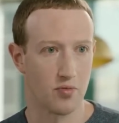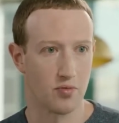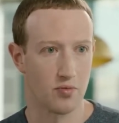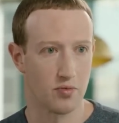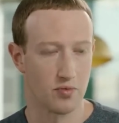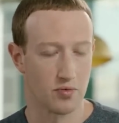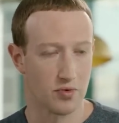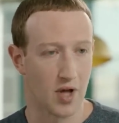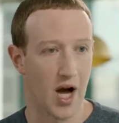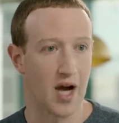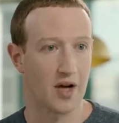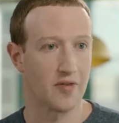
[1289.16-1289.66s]

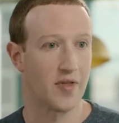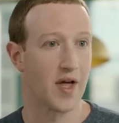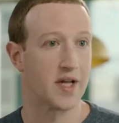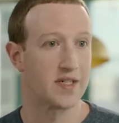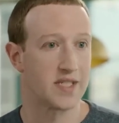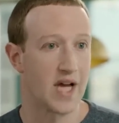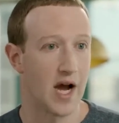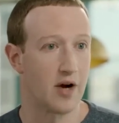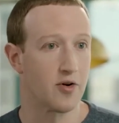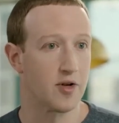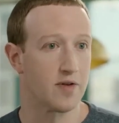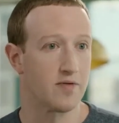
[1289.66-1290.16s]
lock that
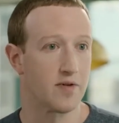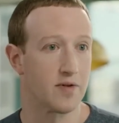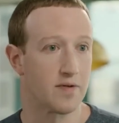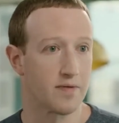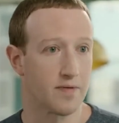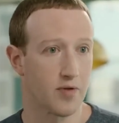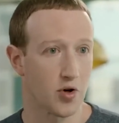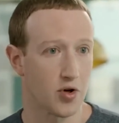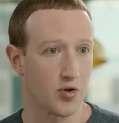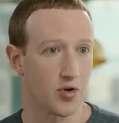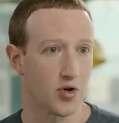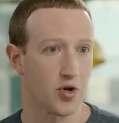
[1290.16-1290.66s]
down even
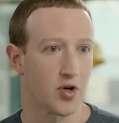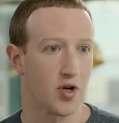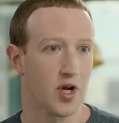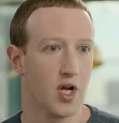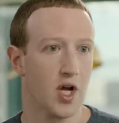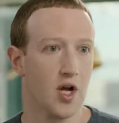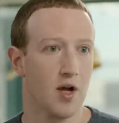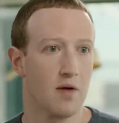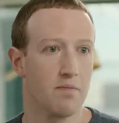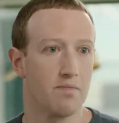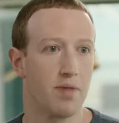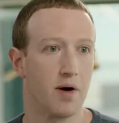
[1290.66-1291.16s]
further.
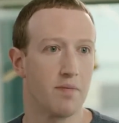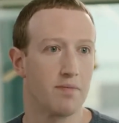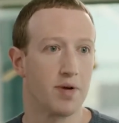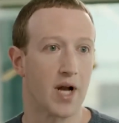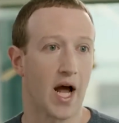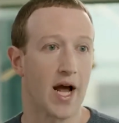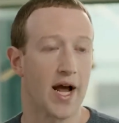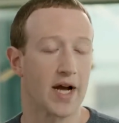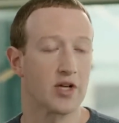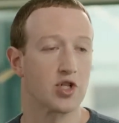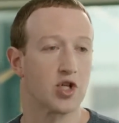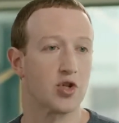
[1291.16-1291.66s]
But
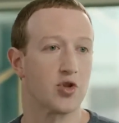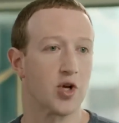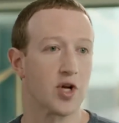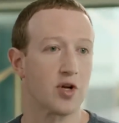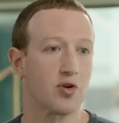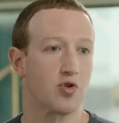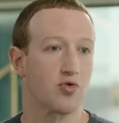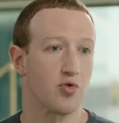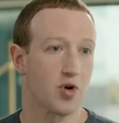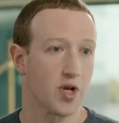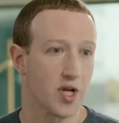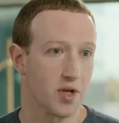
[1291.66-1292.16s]
I actually
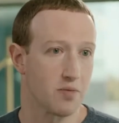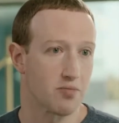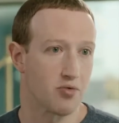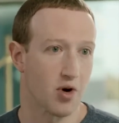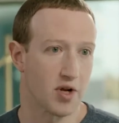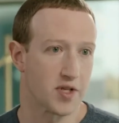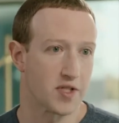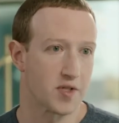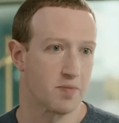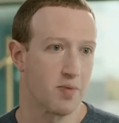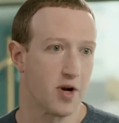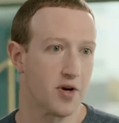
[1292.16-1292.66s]
think creating
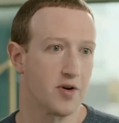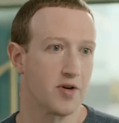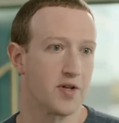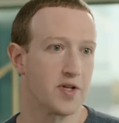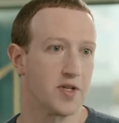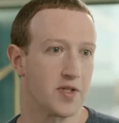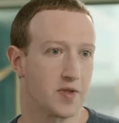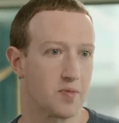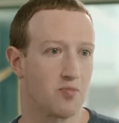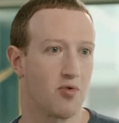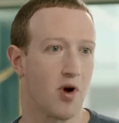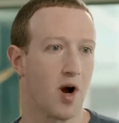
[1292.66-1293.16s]
prosperity
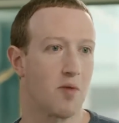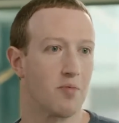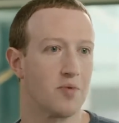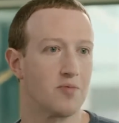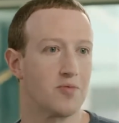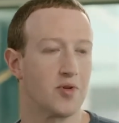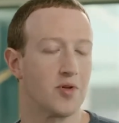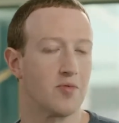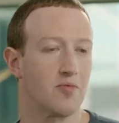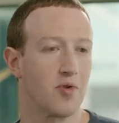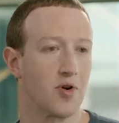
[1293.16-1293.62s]
is probably